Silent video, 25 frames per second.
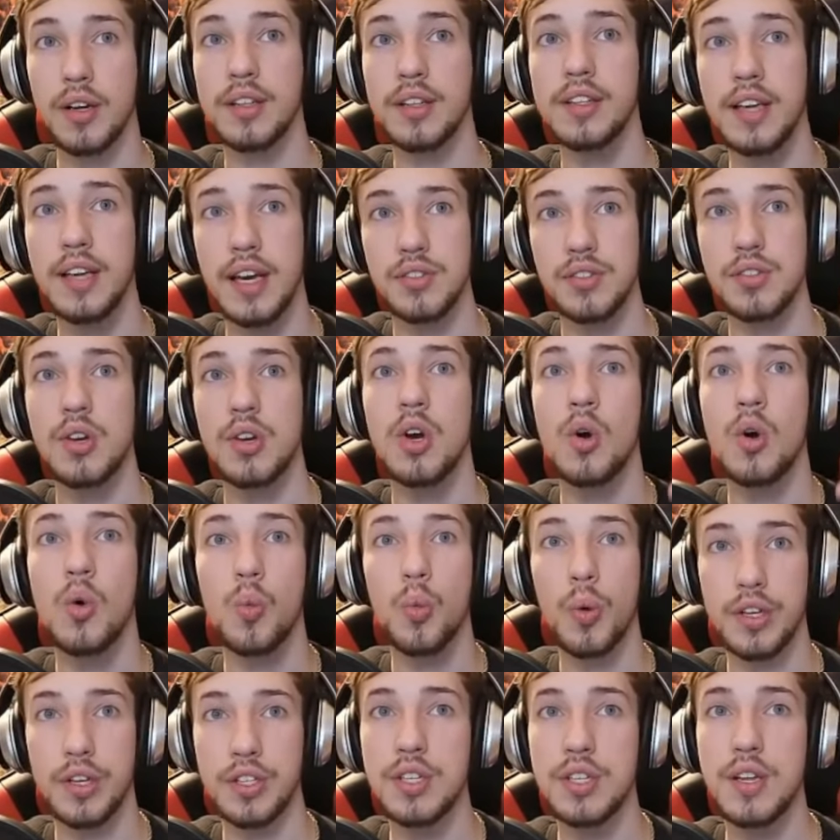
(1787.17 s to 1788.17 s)
Yes,
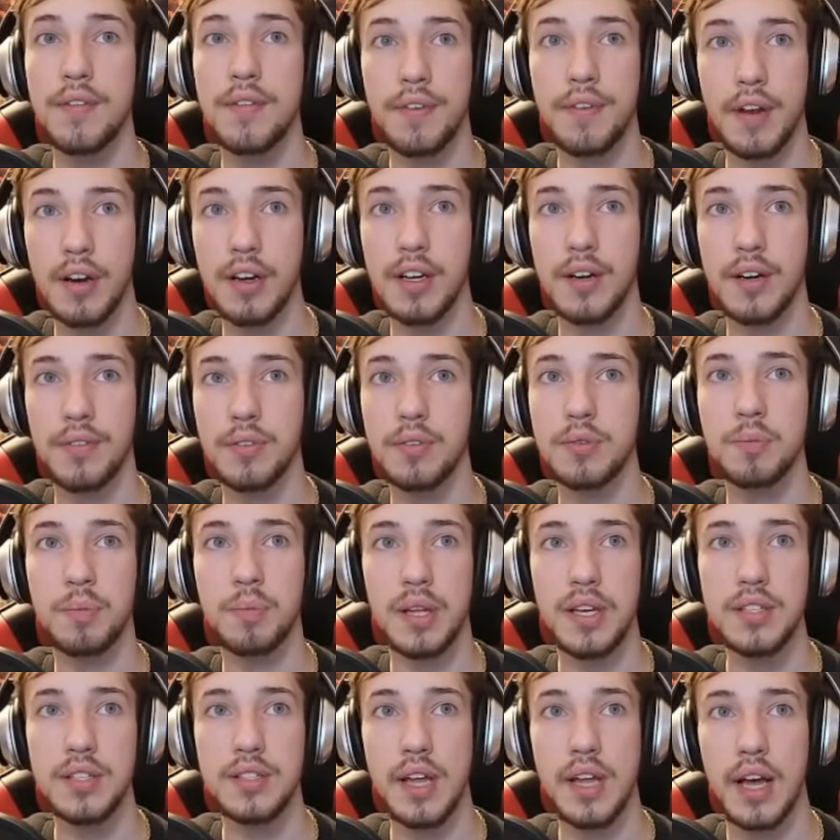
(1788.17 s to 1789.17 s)
witch is a very different
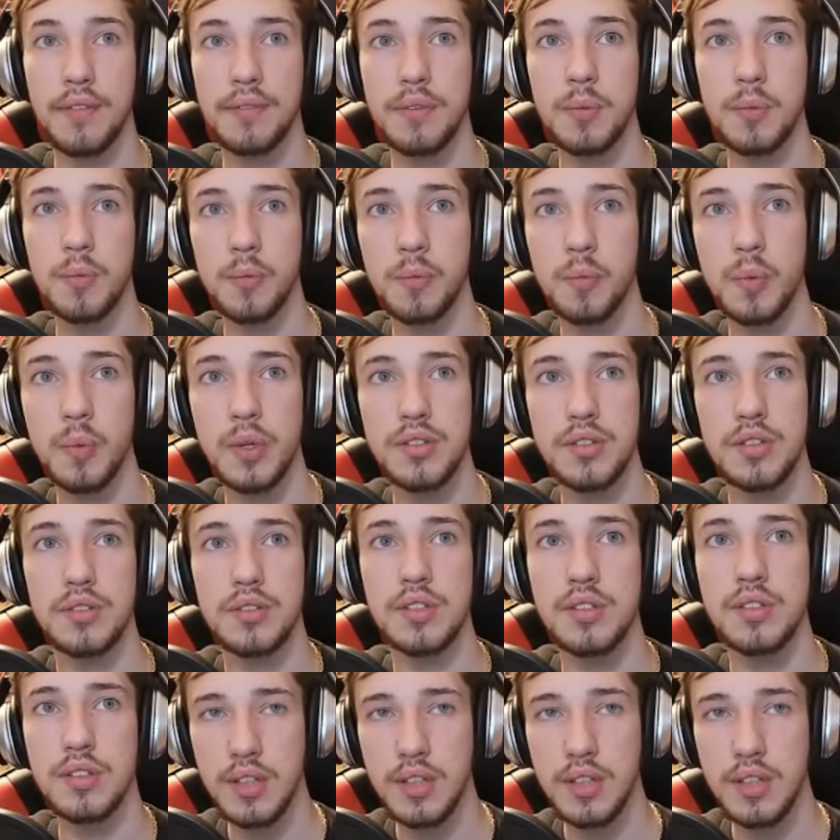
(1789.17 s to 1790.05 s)
playstyle from wizards.